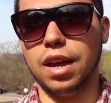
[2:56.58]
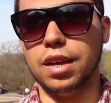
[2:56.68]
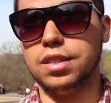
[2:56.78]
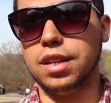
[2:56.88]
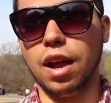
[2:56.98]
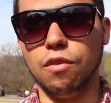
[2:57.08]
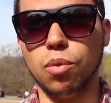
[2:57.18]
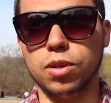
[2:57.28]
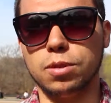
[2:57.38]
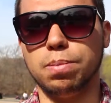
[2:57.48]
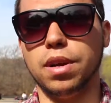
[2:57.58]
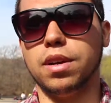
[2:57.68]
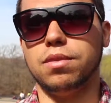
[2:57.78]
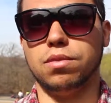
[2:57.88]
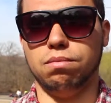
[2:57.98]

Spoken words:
It's in everyone's blood.